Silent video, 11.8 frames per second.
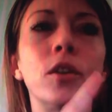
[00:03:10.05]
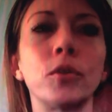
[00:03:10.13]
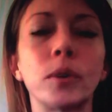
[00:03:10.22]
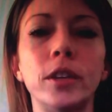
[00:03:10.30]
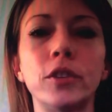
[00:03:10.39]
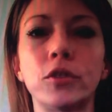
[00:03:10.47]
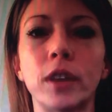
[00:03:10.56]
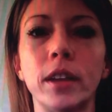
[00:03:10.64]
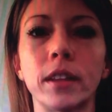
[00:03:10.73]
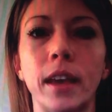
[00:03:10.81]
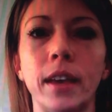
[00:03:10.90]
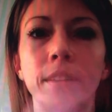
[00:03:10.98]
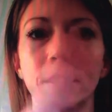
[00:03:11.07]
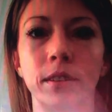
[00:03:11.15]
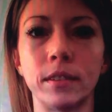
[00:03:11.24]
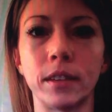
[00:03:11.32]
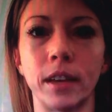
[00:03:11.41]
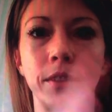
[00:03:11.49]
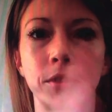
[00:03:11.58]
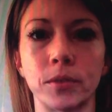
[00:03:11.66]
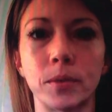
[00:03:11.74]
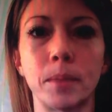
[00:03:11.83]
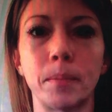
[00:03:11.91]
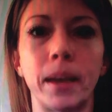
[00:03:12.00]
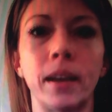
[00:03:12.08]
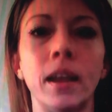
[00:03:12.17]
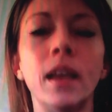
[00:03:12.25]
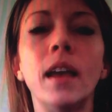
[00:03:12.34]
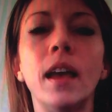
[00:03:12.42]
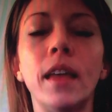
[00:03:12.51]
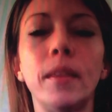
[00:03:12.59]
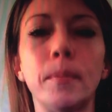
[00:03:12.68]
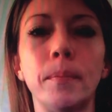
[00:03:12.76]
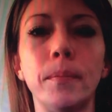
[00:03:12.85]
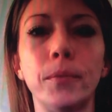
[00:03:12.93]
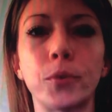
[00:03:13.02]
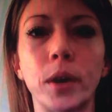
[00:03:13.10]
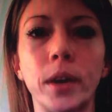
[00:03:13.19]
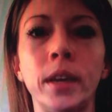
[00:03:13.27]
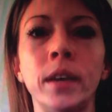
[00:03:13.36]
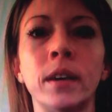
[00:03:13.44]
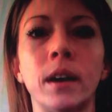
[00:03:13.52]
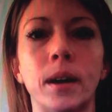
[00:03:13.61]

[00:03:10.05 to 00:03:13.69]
20 straight leg lifts with the band, and the 20